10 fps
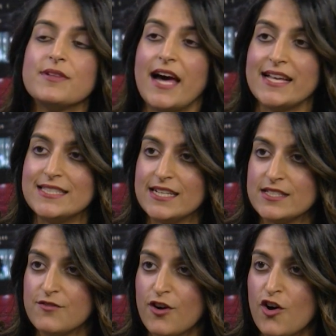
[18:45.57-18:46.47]

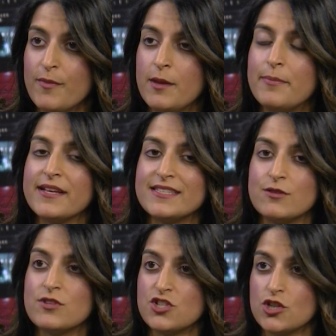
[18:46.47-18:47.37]
plastics involvement because
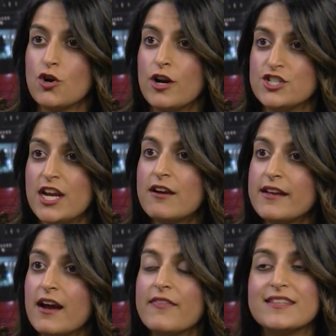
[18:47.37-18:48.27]
it was such a large
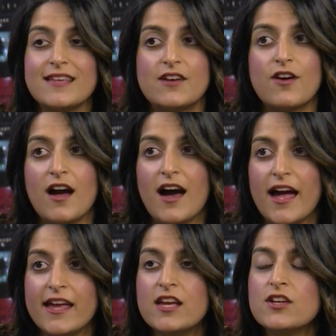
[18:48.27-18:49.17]
area on the side of her
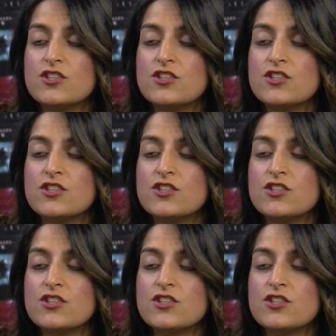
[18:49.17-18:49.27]
eye.